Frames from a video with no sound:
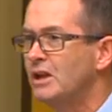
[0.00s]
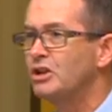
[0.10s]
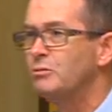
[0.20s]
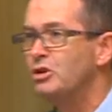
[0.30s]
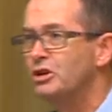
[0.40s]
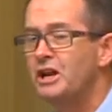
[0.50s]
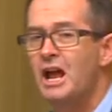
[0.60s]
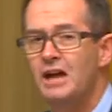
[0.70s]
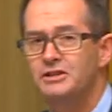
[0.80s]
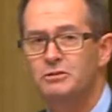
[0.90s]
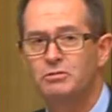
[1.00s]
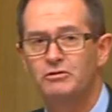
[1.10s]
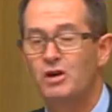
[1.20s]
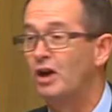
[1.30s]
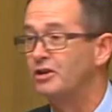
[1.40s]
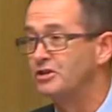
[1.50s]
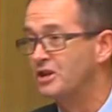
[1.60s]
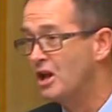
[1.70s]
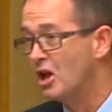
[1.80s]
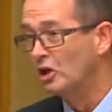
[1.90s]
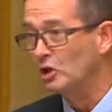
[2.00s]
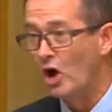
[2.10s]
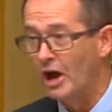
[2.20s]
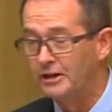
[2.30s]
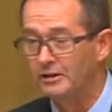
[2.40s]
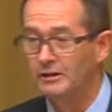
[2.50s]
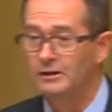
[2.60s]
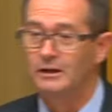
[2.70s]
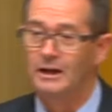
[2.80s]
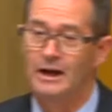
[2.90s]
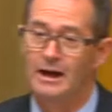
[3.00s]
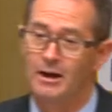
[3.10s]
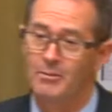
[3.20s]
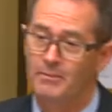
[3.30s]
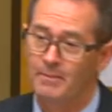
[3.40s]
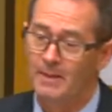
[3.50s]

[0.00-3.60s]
Community housing providers, like I'll